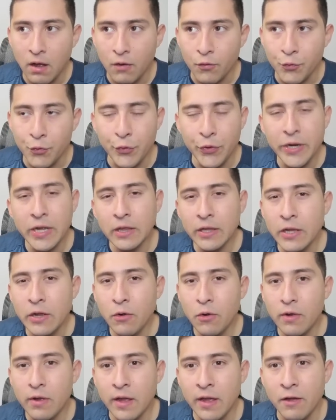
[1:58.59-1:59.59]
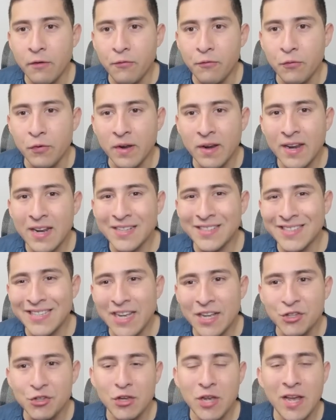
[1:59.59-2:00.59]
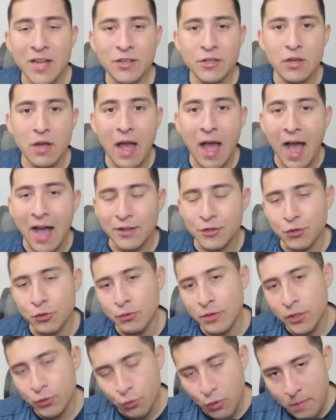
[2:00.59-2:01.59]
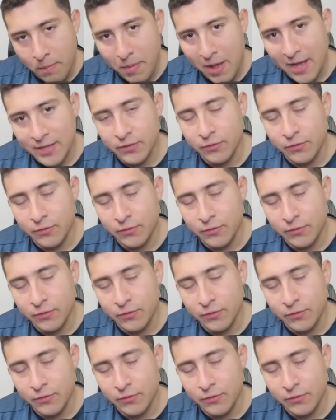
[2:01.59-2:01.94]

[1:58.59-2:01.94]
Really, if we're gonna see a change as soon as we pass